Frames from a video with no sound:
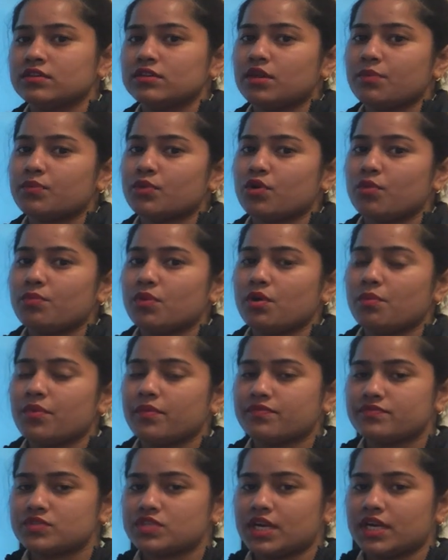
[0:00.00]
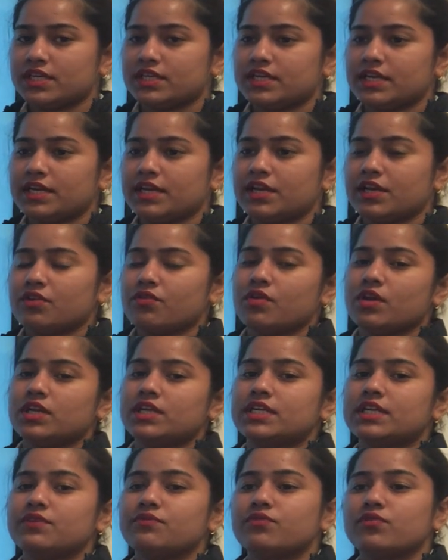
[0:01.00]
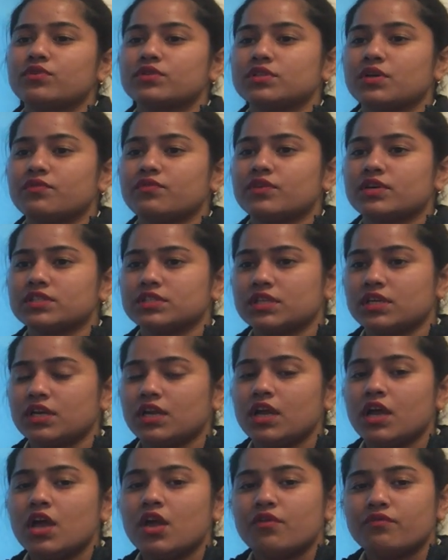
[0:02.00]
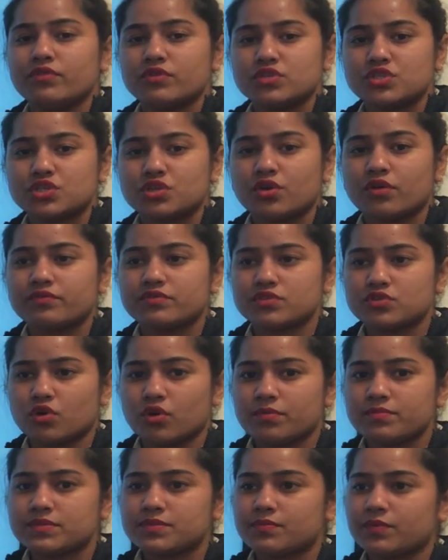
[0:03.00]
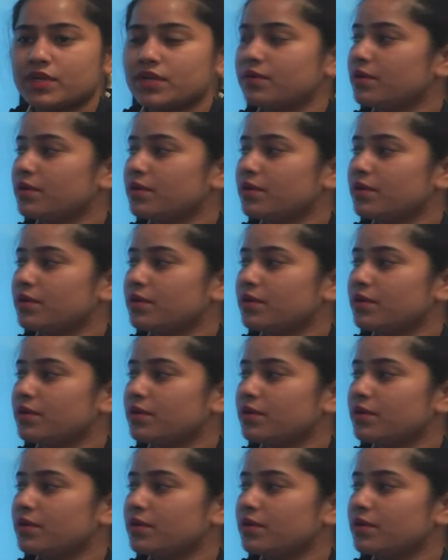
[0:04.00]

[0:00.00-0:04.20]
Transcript: the problem of gender inequality for the further future of jobs